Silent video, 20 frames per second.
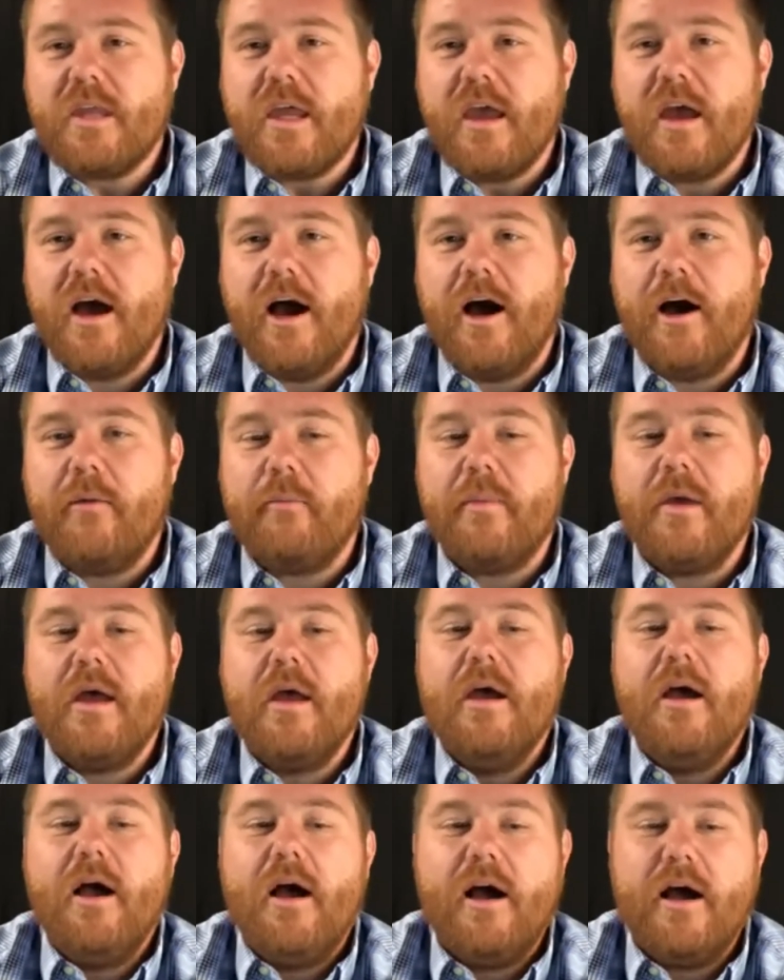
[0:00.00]

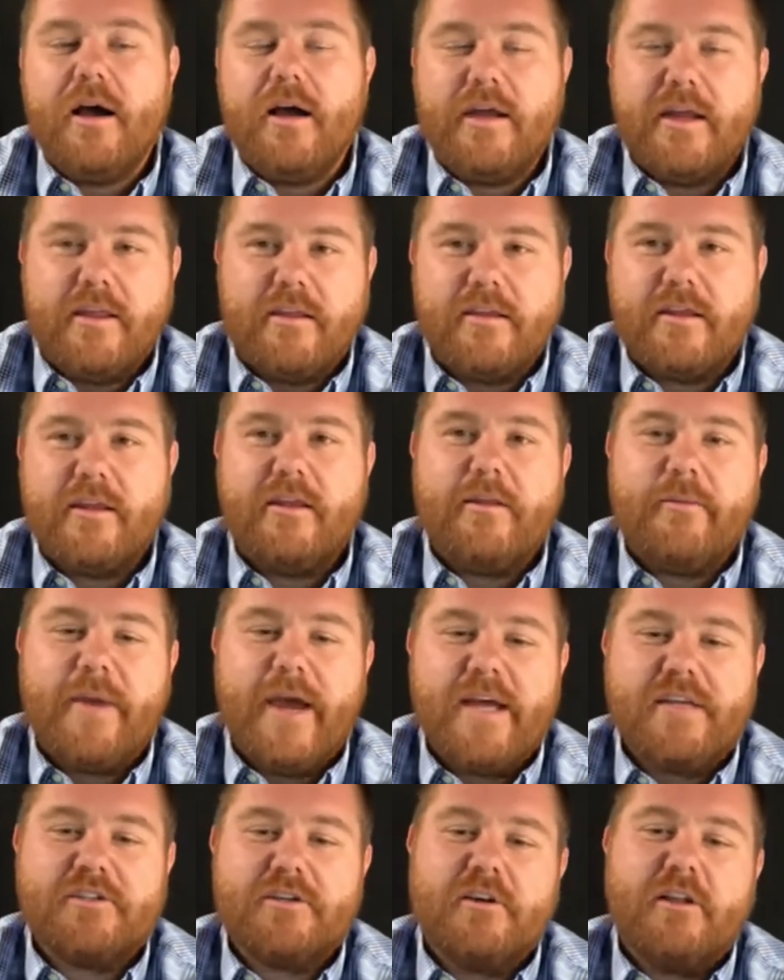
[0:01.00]
In the
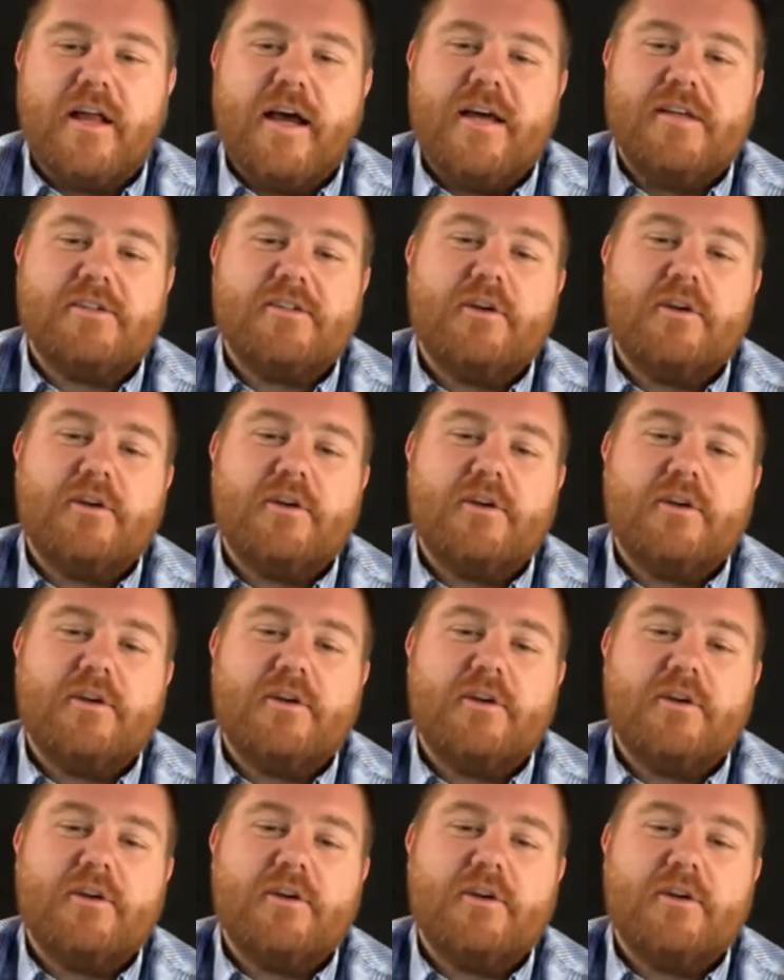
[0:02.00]
master class.